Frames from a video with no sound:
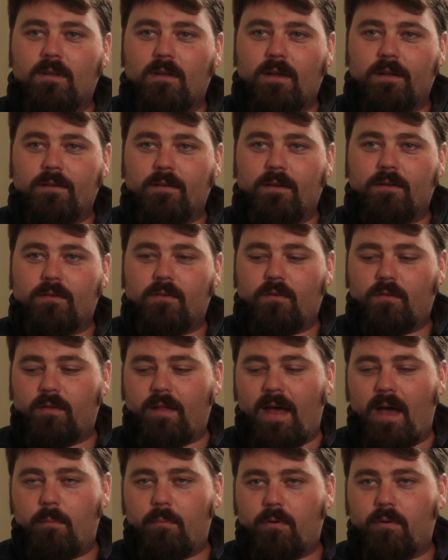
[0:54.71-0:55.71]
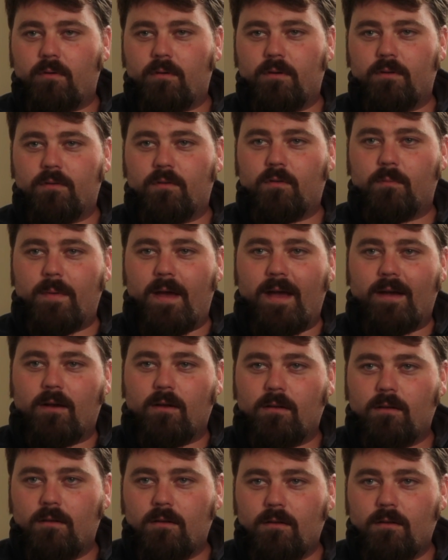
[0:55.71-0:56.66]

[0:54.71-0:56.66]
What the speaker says: and slap and smack,